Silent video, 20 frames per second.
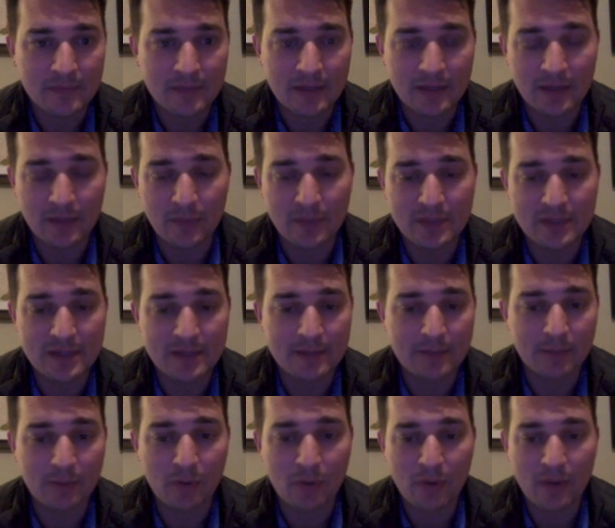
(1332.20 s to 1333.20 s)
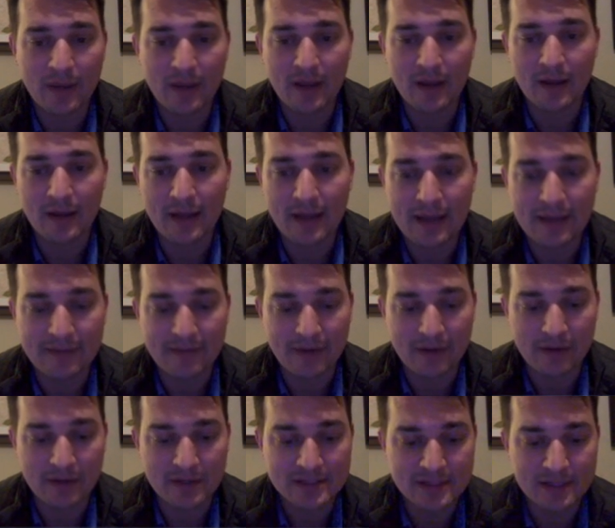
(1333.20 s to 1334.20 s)
And we did employ
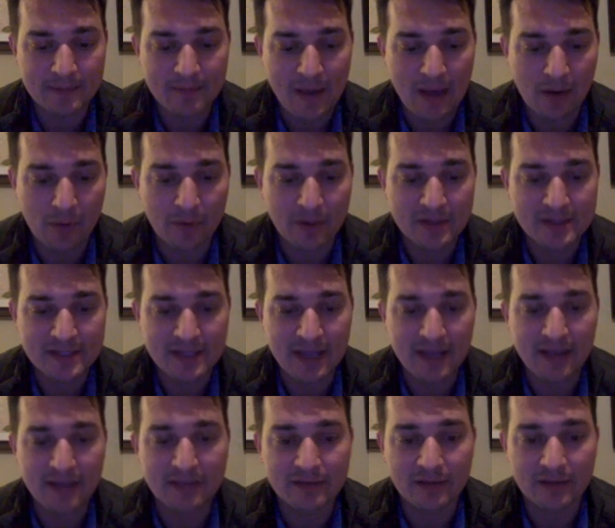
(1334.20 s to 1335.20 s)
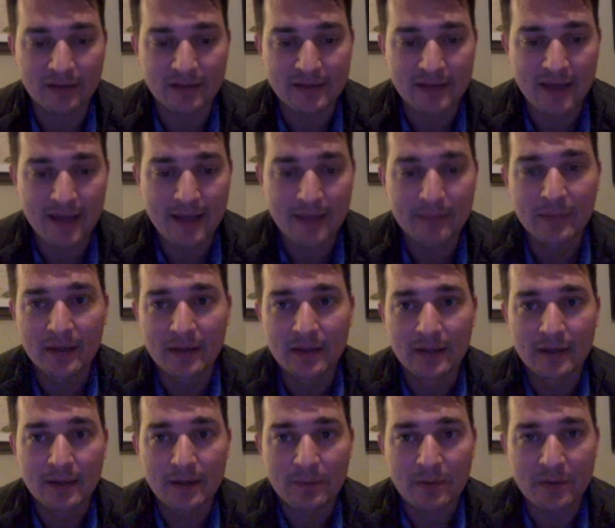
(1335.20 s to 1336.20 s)
antivirus and malware scans all the time.
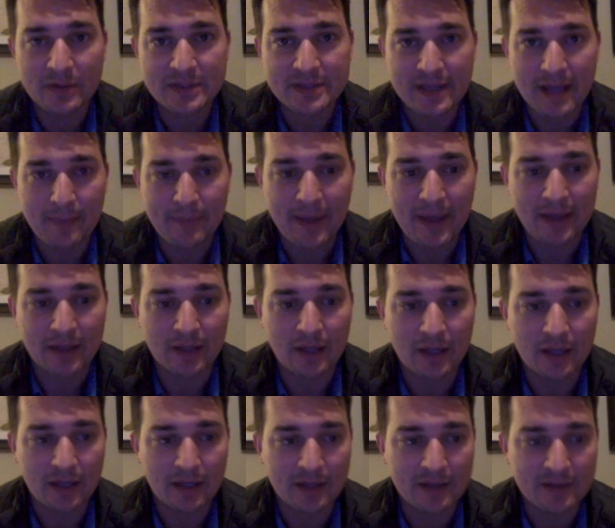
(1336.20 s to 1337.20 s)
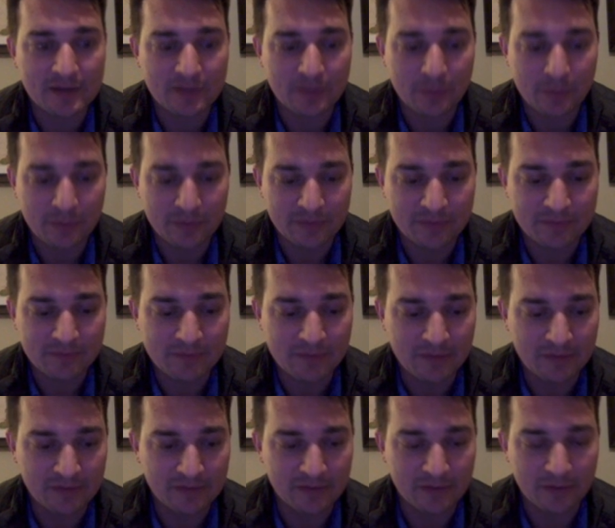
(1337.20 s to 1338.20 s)
We just got bad luck. On this one, it was a
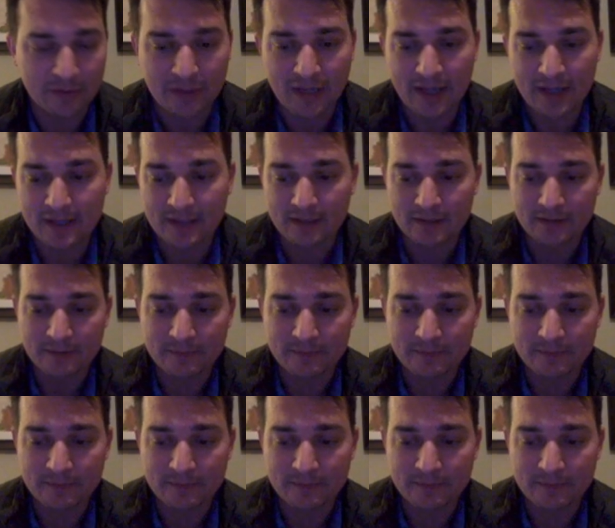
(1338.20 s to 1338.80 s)
0 day.